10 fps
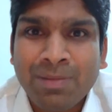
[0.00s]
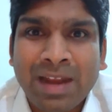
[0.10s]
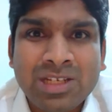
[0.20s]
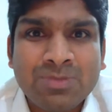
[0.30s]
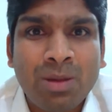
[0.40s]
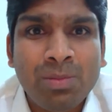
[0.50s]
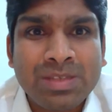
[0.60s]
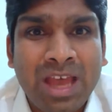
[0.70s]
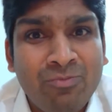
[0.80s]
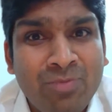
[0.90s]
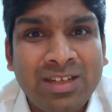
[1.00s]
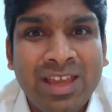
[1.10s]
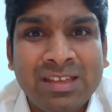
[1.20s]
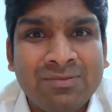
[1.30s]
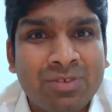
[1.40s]
practice problems have been
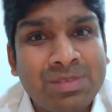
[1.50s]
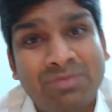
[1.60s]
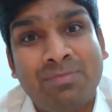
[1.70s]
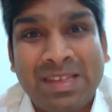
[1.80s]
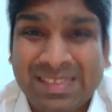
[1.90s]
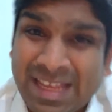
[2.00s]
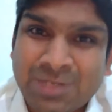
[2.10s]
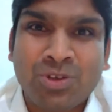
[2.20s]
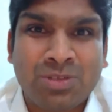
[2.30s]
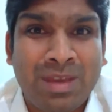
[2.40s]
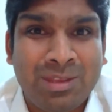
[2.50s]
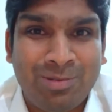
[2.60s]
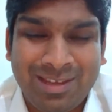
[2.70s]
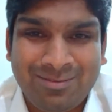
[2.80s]
taken from some of the best textbooks, by the way.